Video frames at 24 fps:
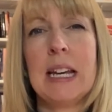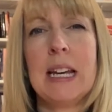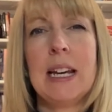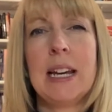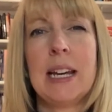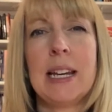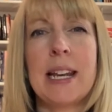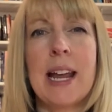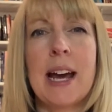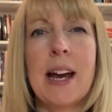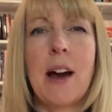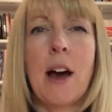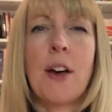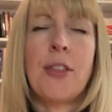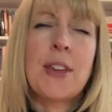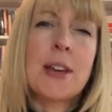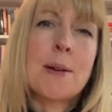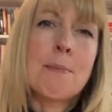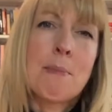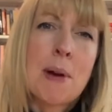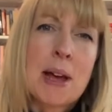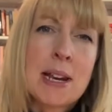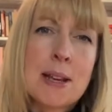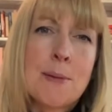Now, I think
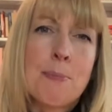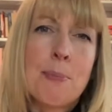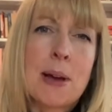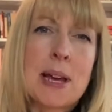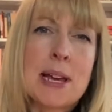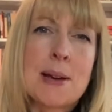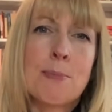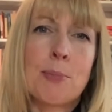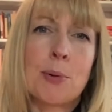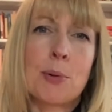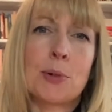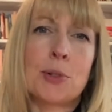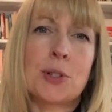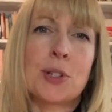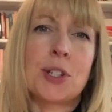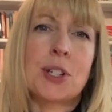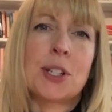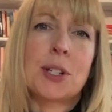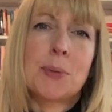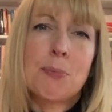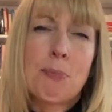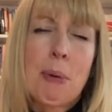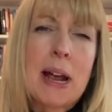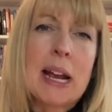many people
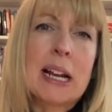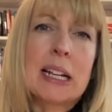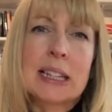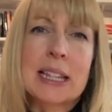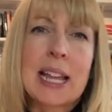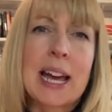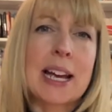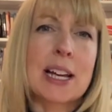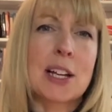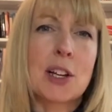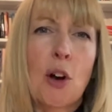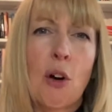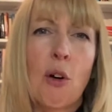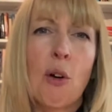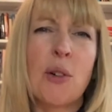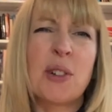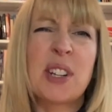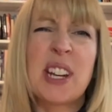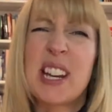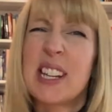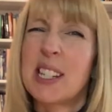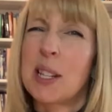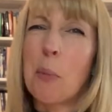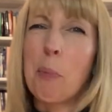suspect that God
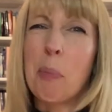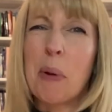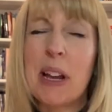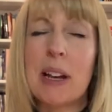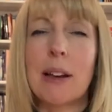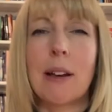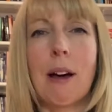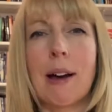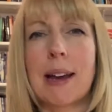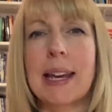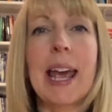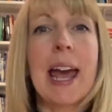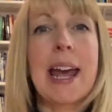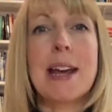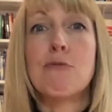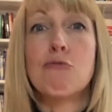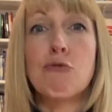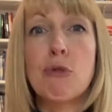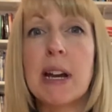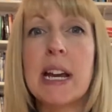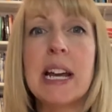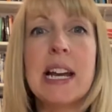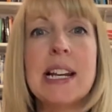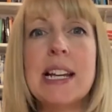is a bit like a
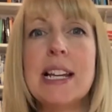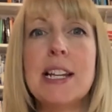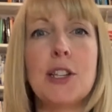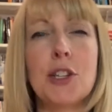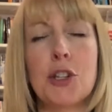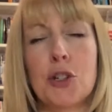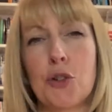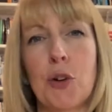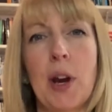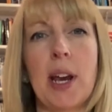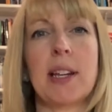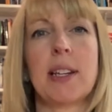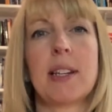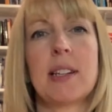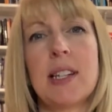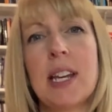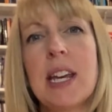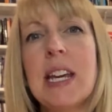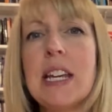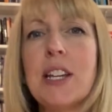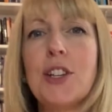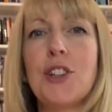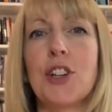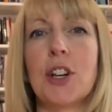really strict
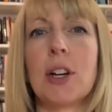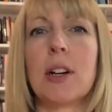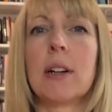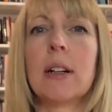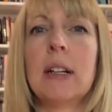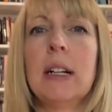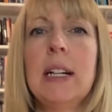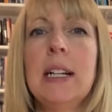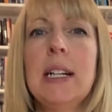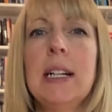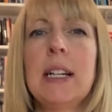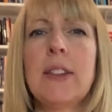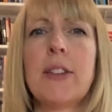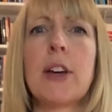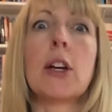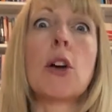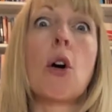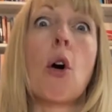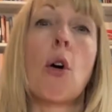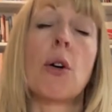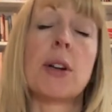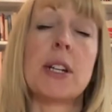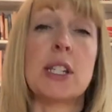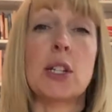teacher, that
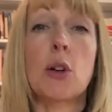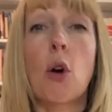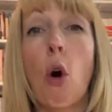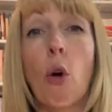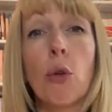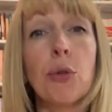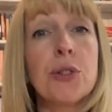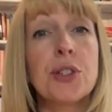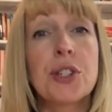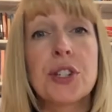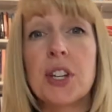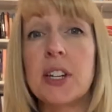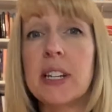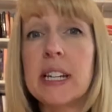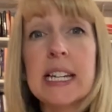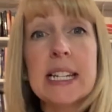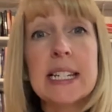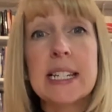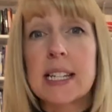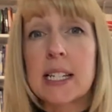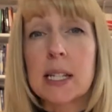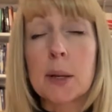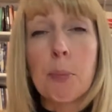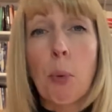God is constantly
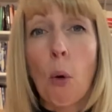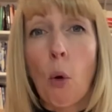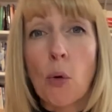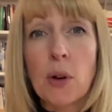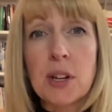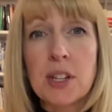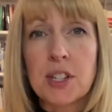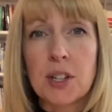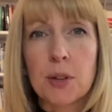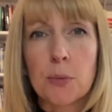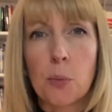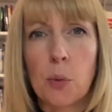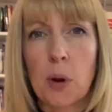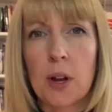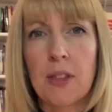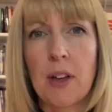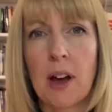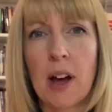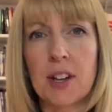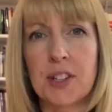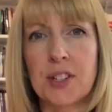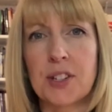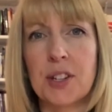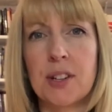disappointed with
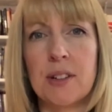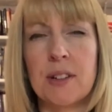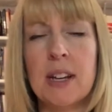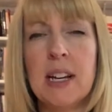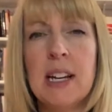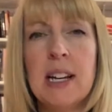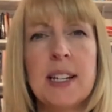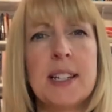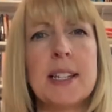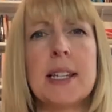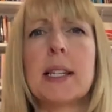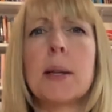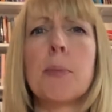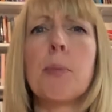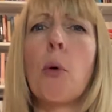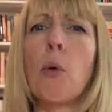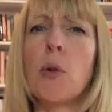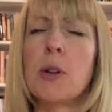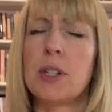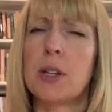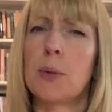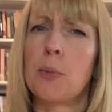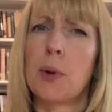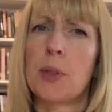us and
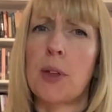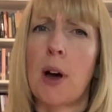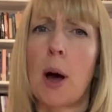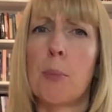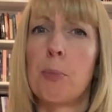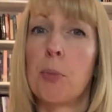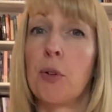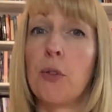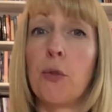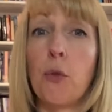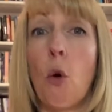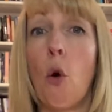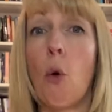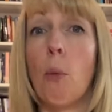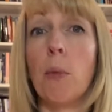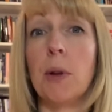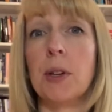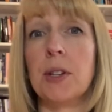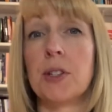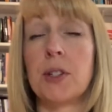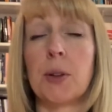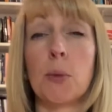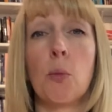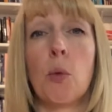disappointed with our
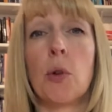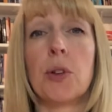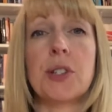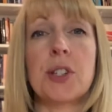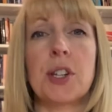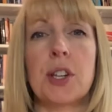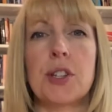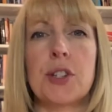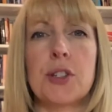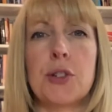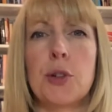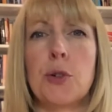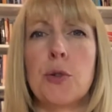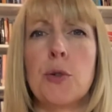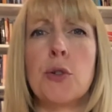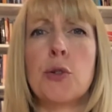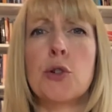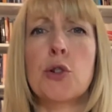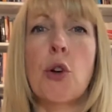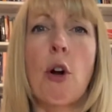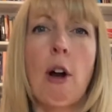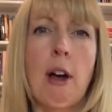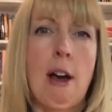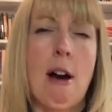performance and wants us to
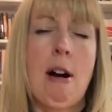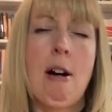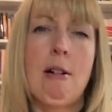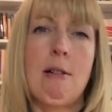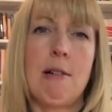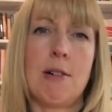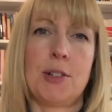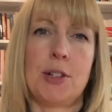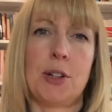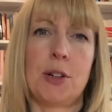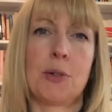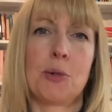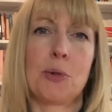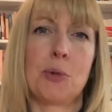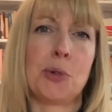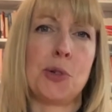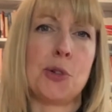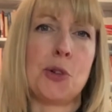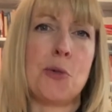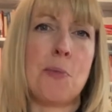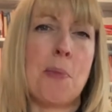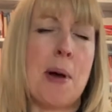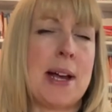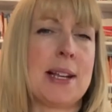try harder or
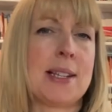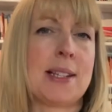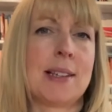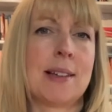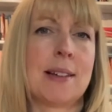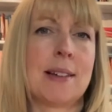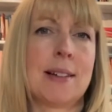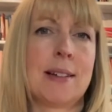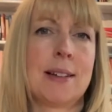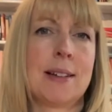do better.